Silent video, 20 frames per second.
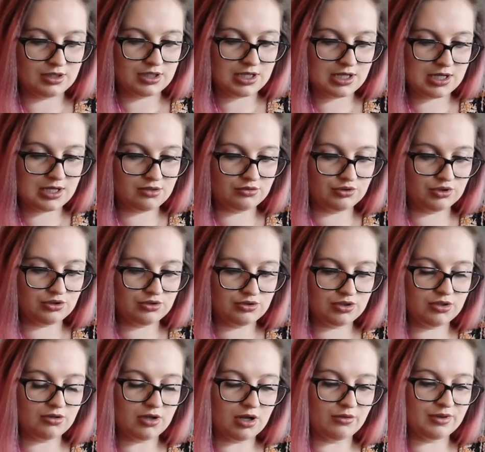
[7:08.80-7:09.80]
How do
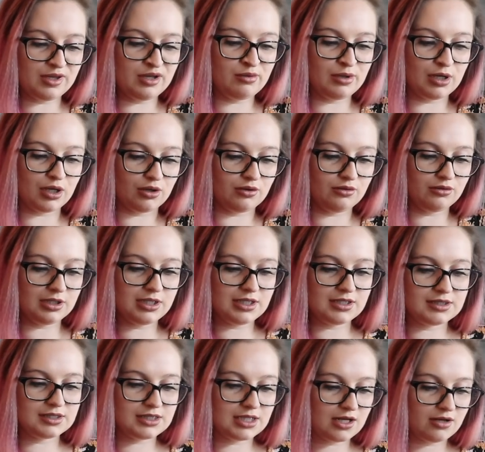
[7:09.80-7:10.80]
you? Oh, there we go.
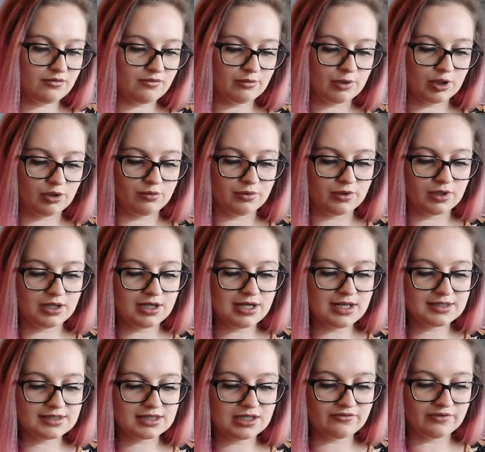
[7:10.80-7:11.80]
Let's tear them open.
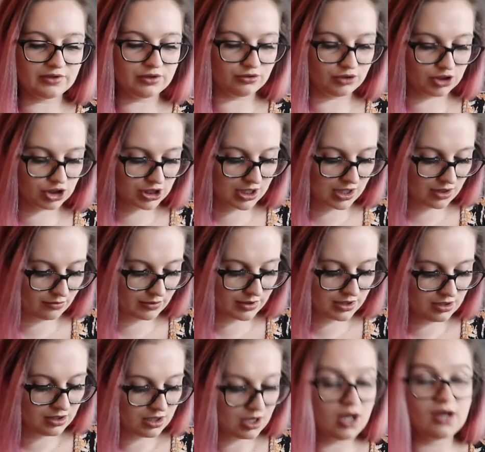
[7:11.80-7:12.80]
Let's have a look, shall
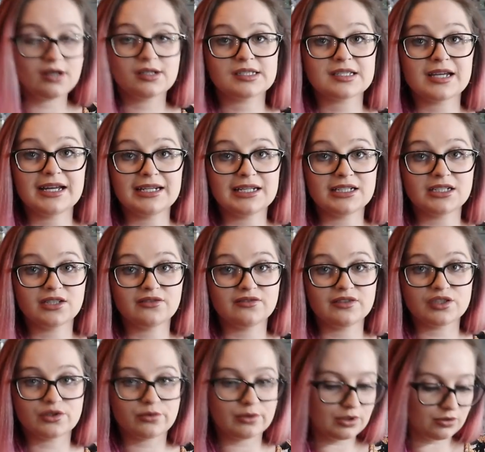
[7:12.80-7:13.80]
we? Because I ain't had
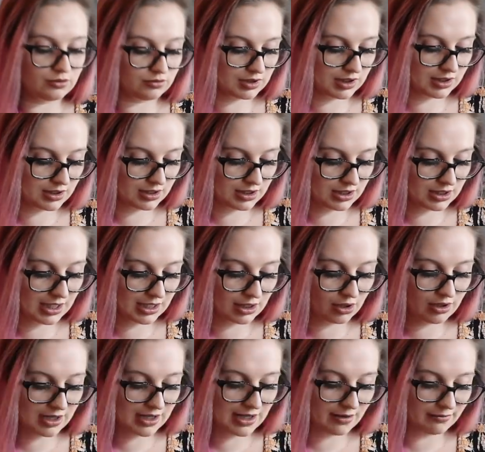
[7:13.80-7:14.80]
nothing to eat all day again, and
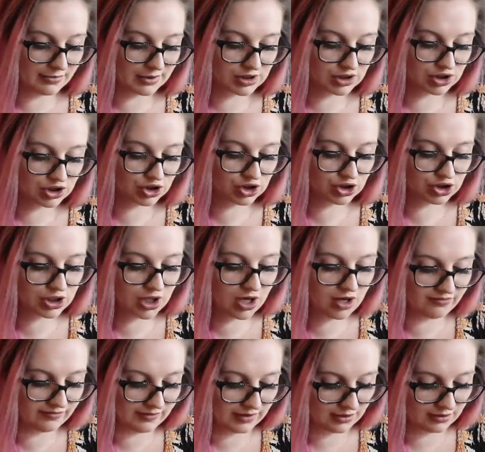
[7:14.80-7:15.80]
I am
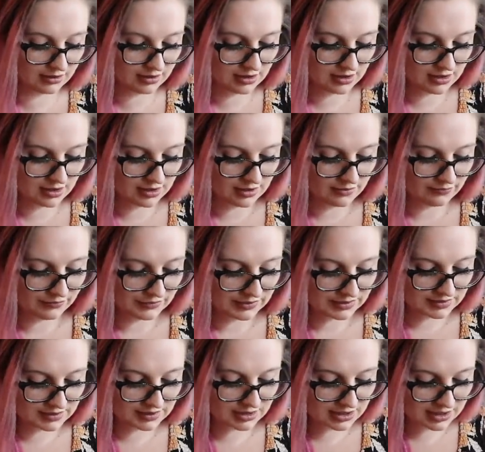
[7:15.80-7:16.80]
starving.
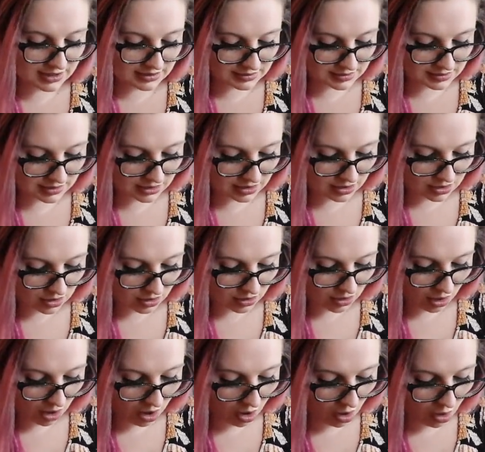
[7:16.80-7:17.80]
So let's see.
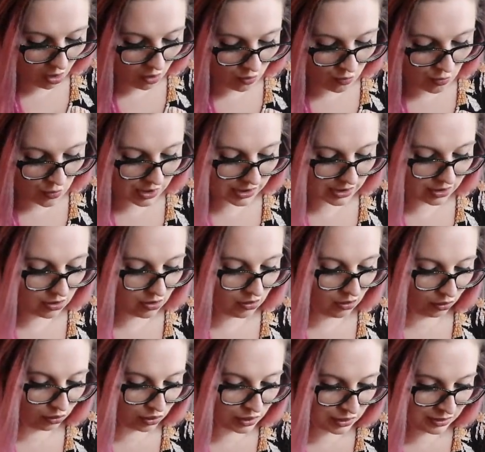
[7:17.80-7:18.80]
Oh my
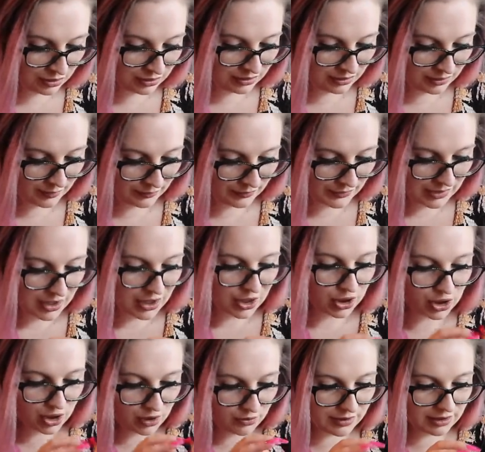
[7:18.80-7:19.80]
god.
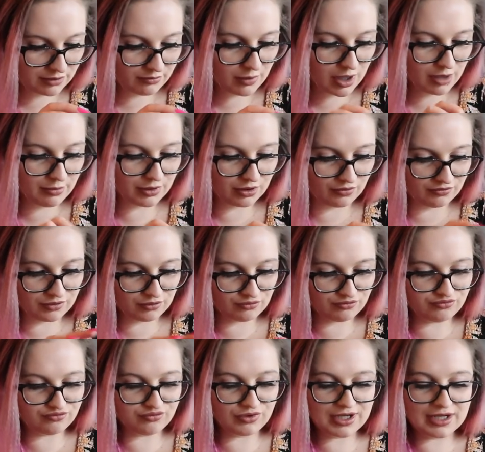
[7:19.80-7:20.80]
You know what they remind me of?
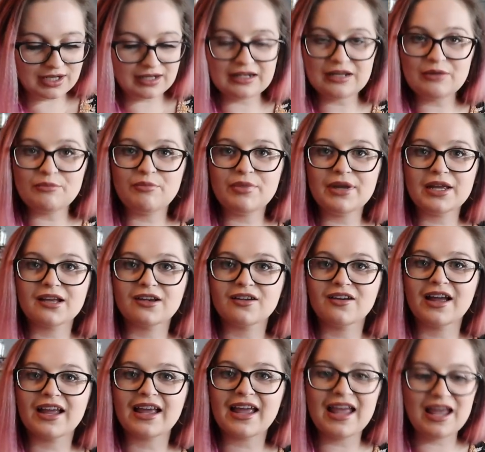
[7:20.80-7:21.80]
The really big,
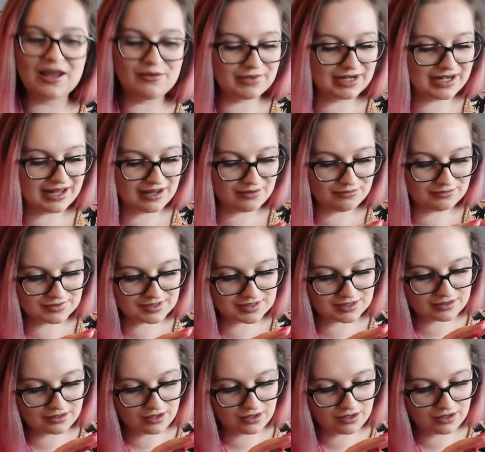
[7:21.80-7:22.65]
like, M&Ms.